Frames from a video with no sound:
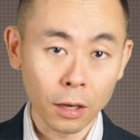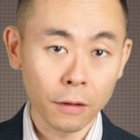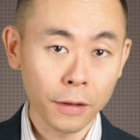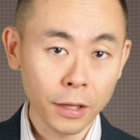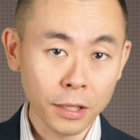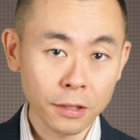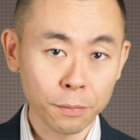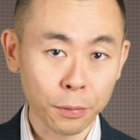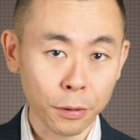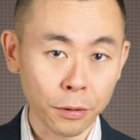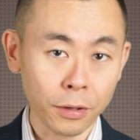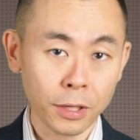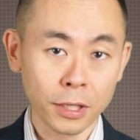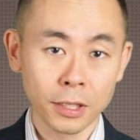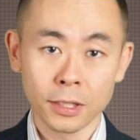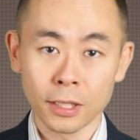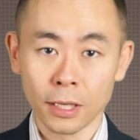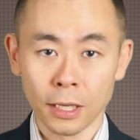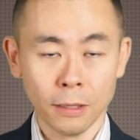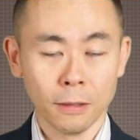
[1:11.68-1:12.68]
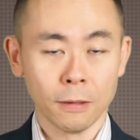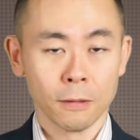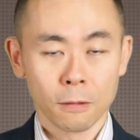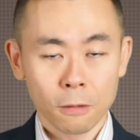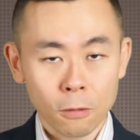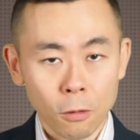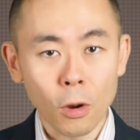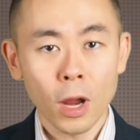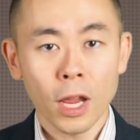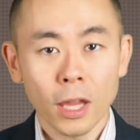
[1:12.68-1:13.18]
of experience and
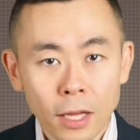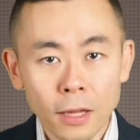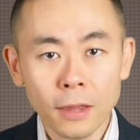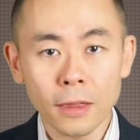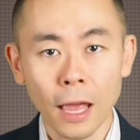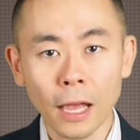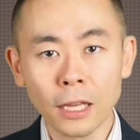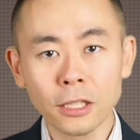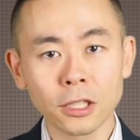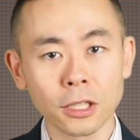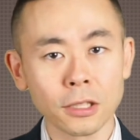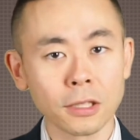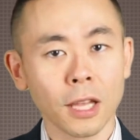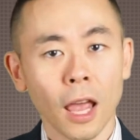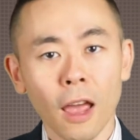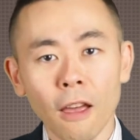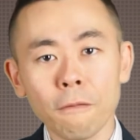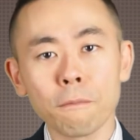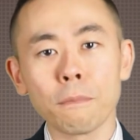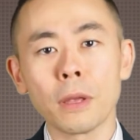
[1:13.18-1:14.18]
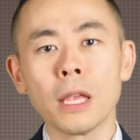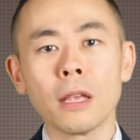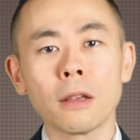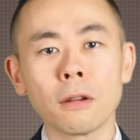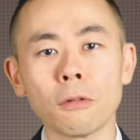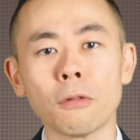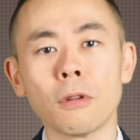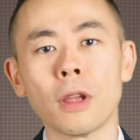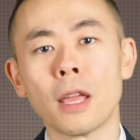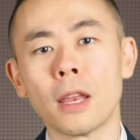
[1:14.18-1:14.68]
great intentions have been
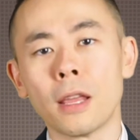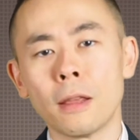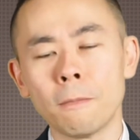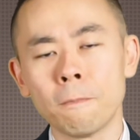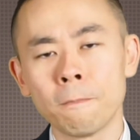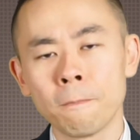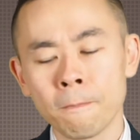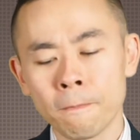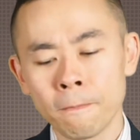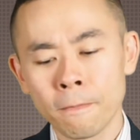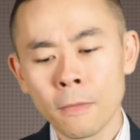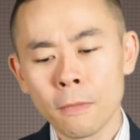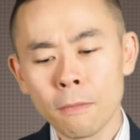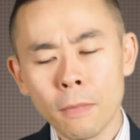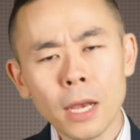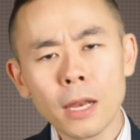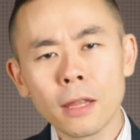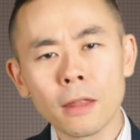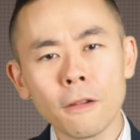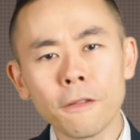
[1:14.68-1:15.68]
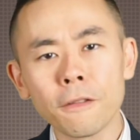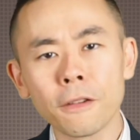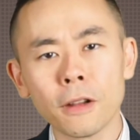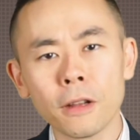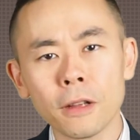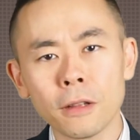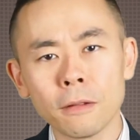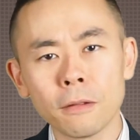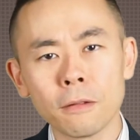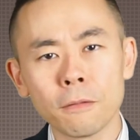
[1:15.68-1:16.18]
creating many
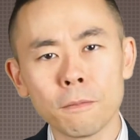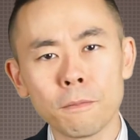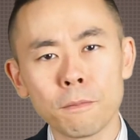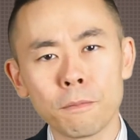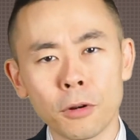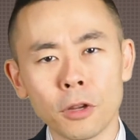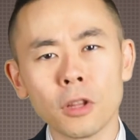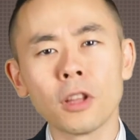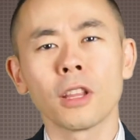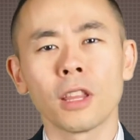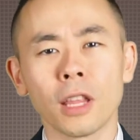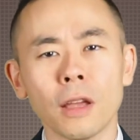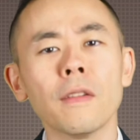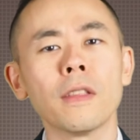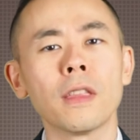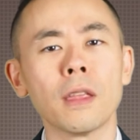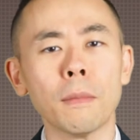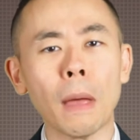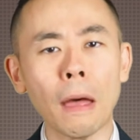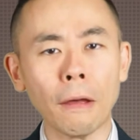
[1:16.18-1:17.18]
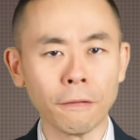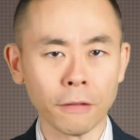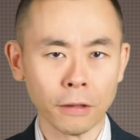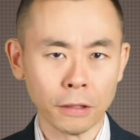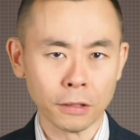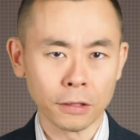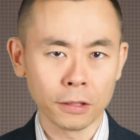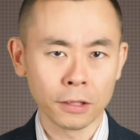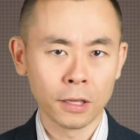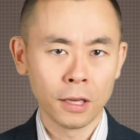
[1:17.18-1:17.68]
different productivity
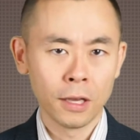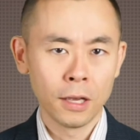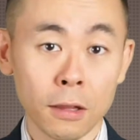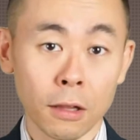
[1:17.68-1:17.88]
methods.